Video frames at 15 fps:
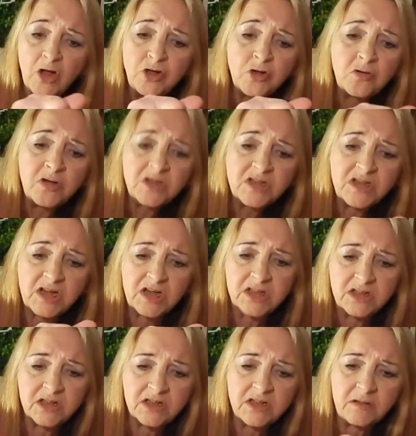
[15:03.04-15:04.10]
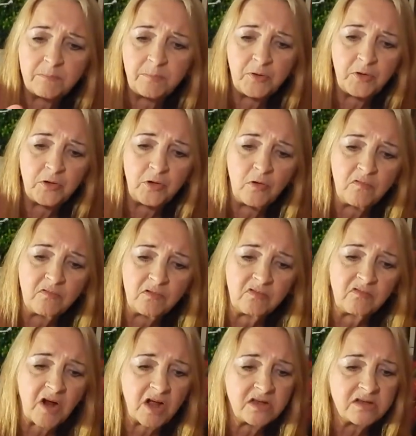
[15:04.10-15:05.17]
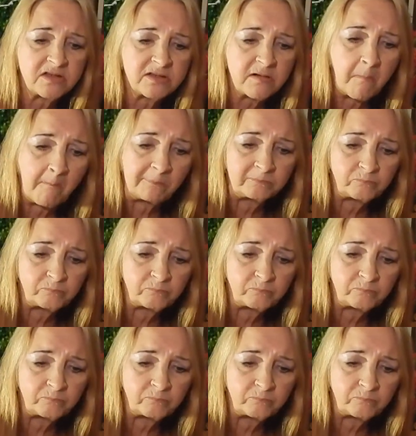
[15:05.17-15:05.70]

You could take this and put it over rice,